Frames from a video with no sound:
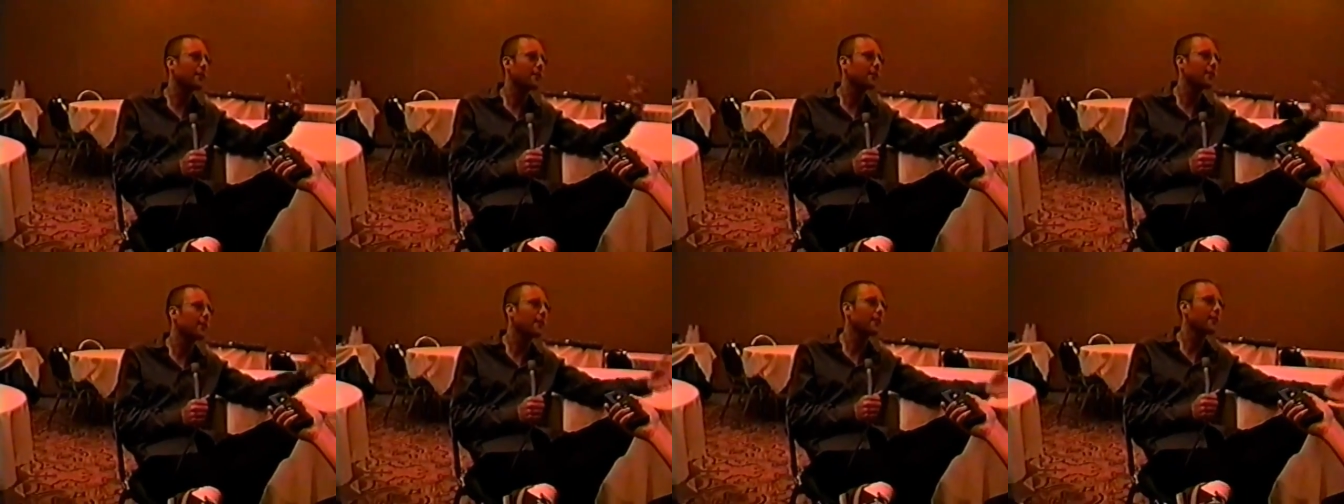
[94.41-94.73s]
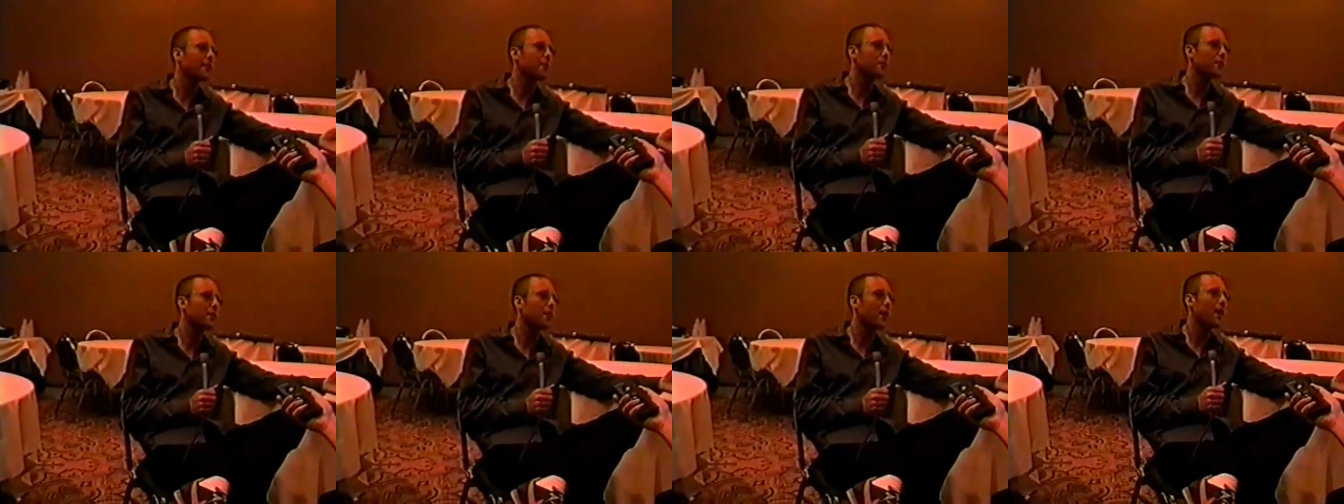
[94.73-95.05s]
Of, a lot of
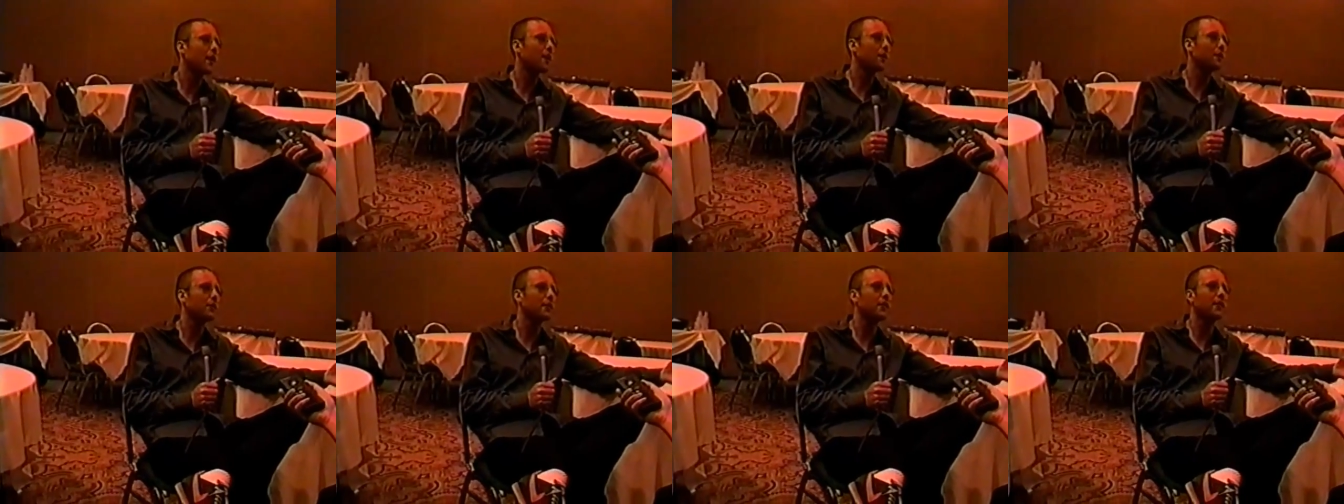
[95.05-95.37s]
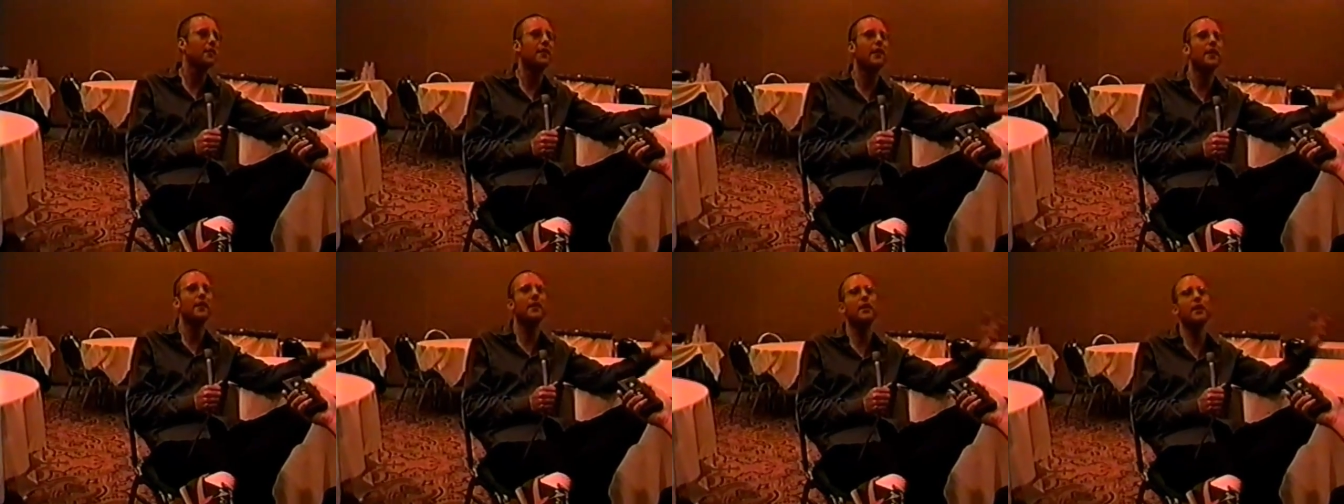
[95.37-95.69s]
times in Hollywood, they
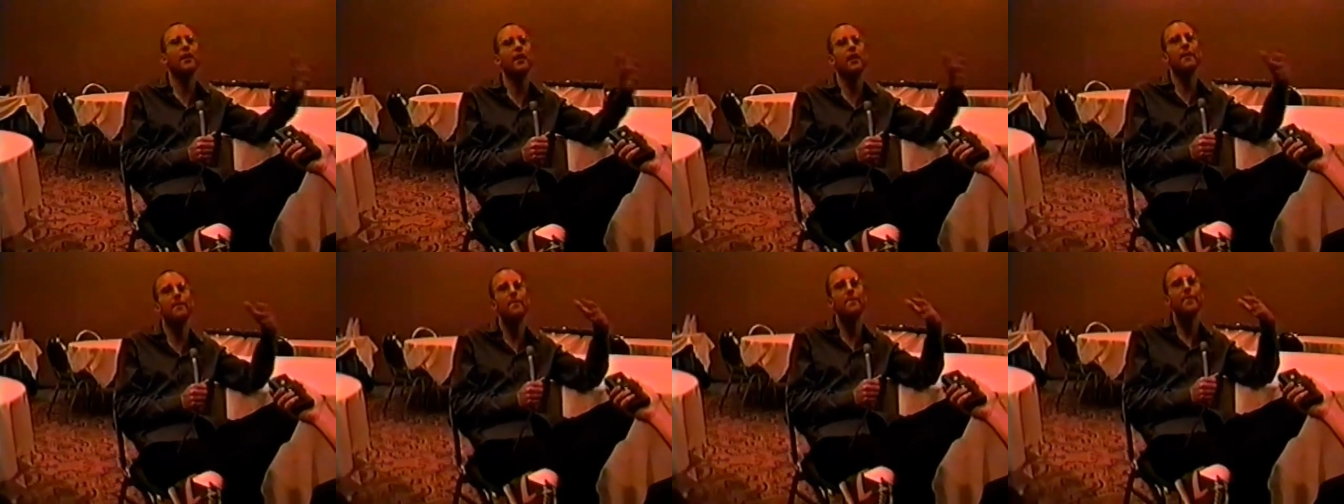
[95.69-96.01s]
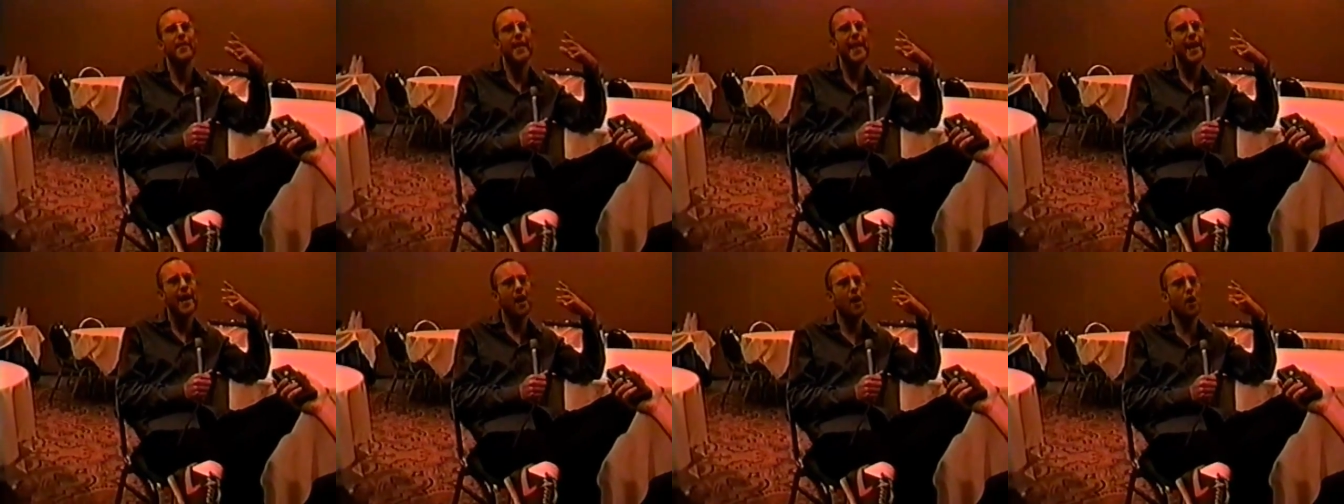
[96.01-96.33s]
think, uh,
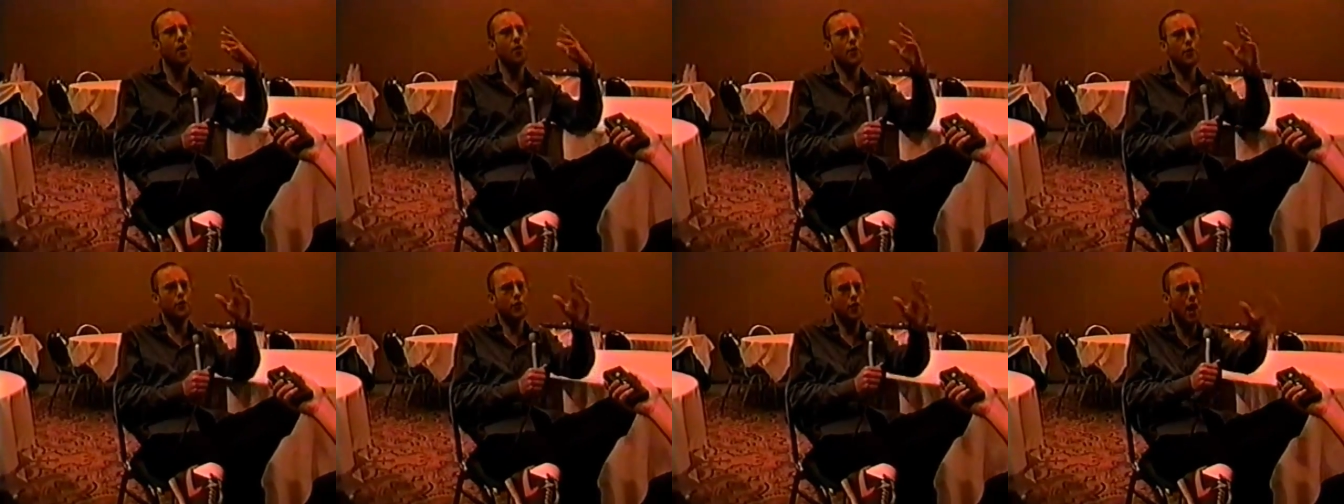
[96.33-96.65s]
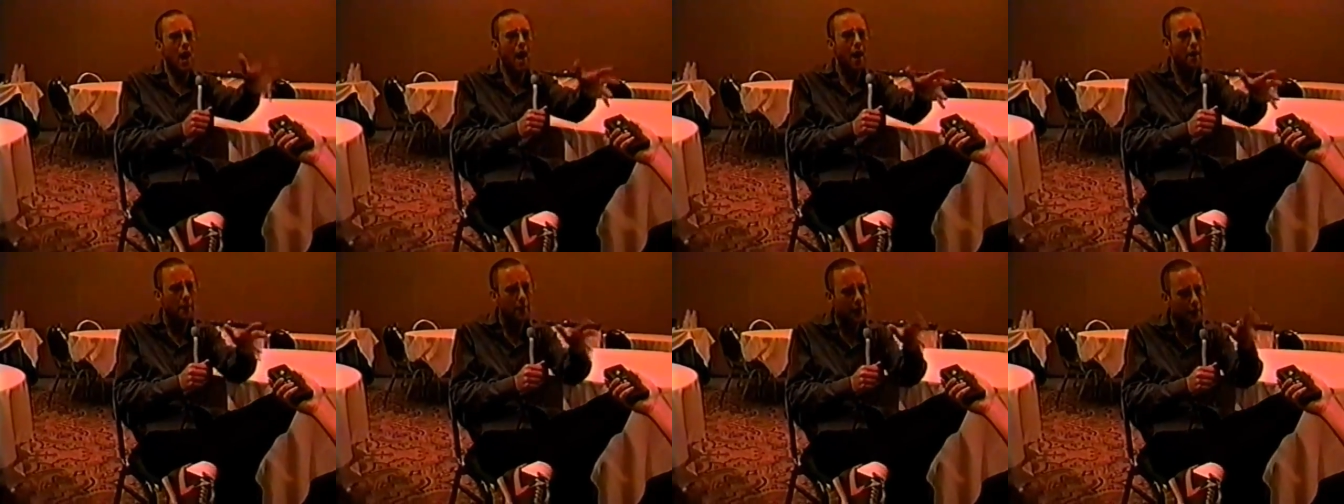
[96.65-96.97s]
"Oh, he's
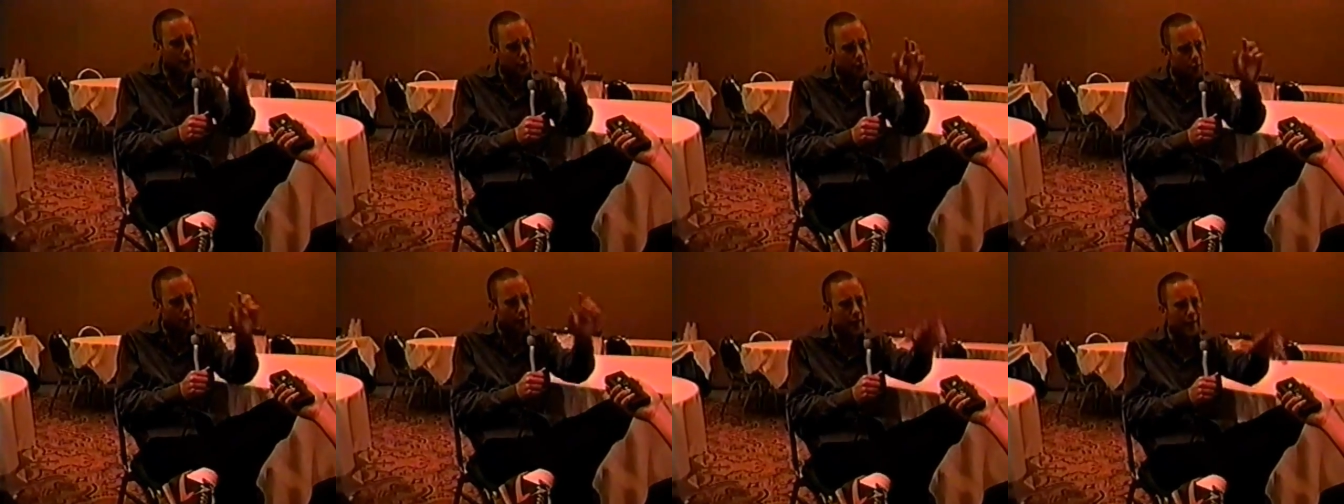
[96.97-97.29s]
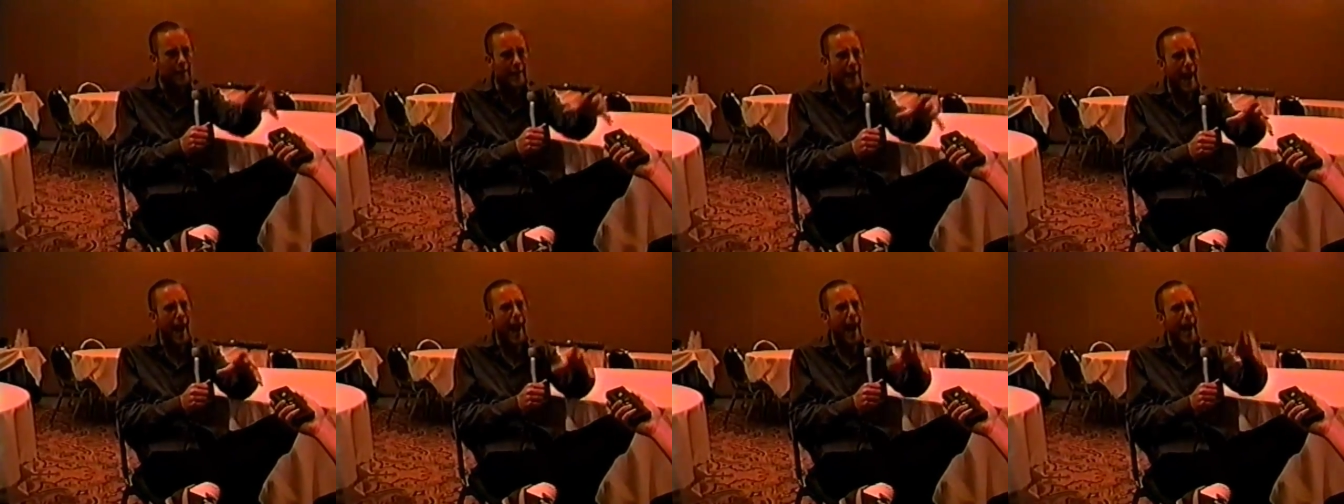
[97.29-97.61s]
comedy, he's funny
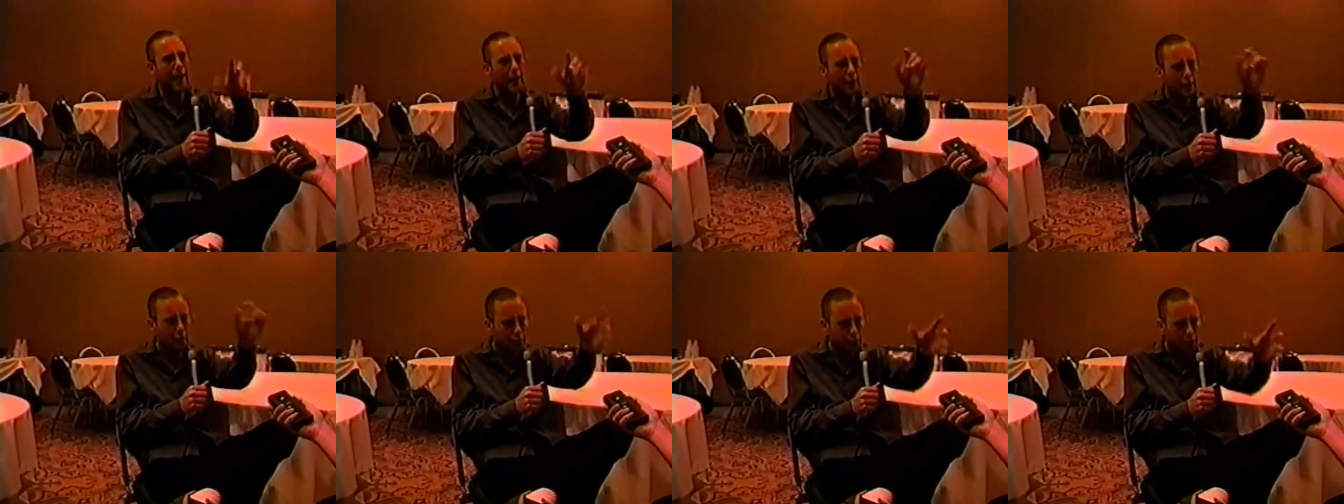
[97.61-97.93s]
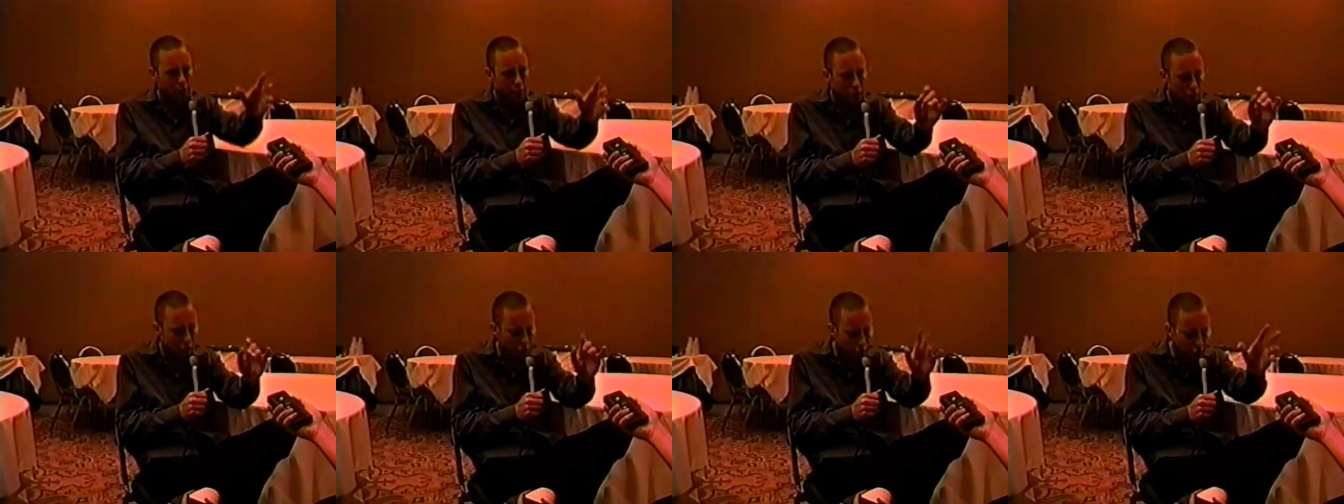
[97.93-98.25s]
guy, he's
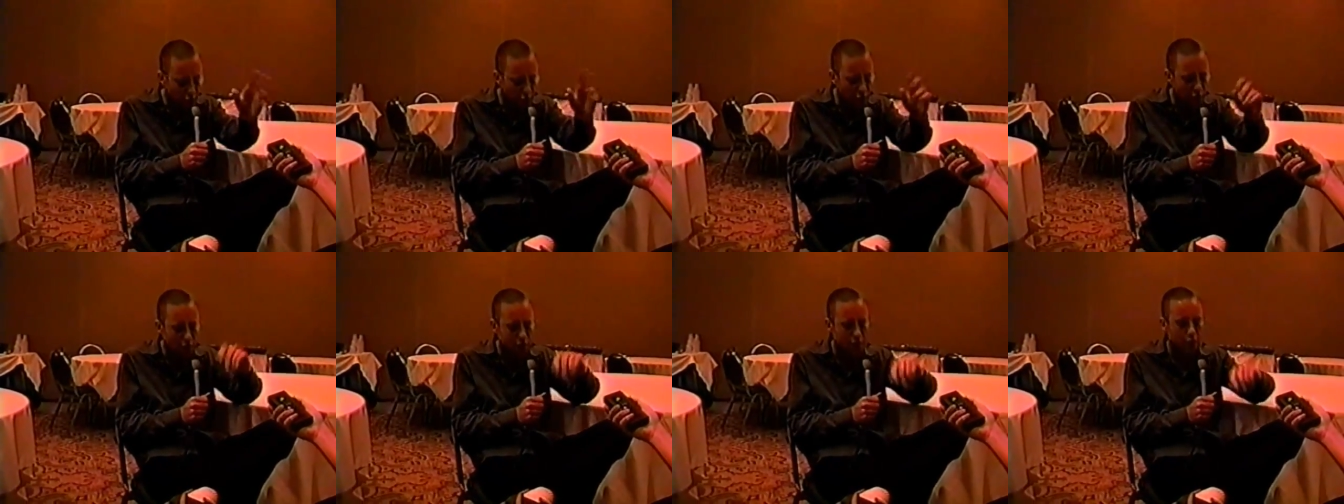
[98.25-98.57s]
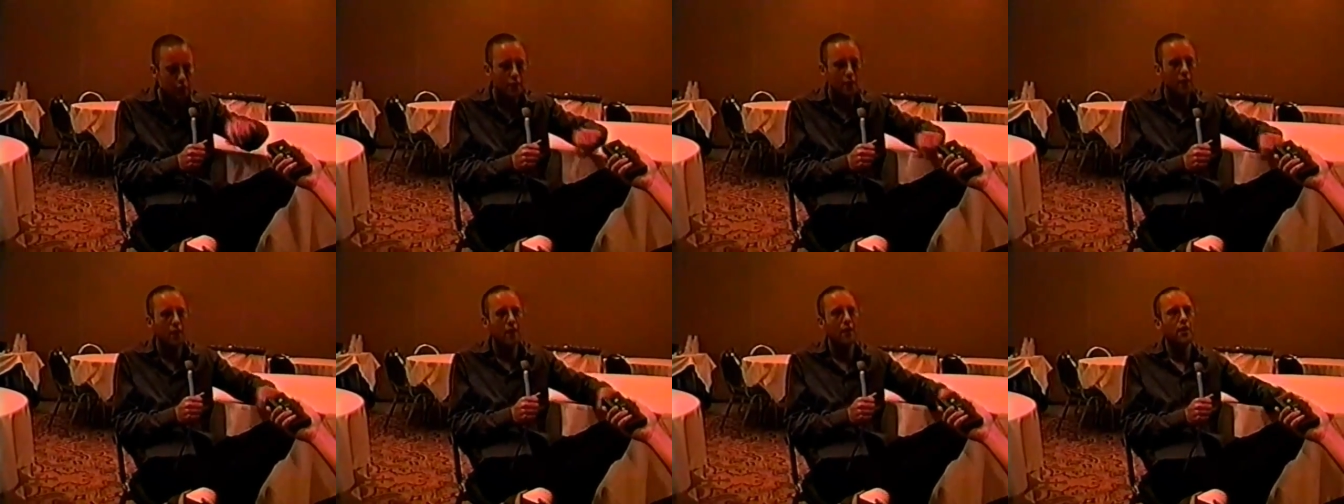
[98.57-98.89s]
he's
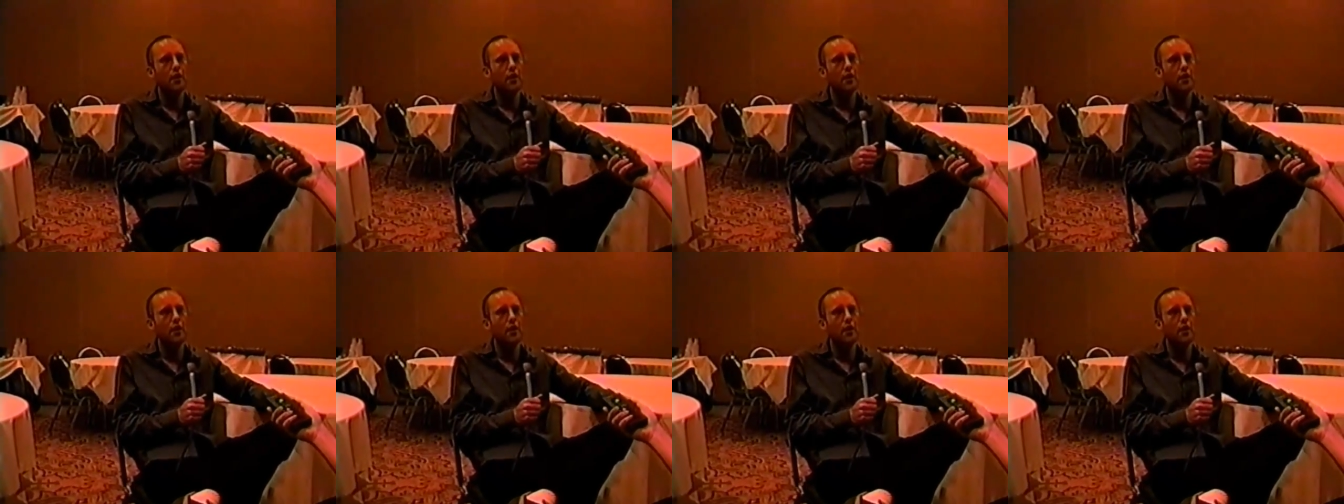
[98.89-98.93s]
this."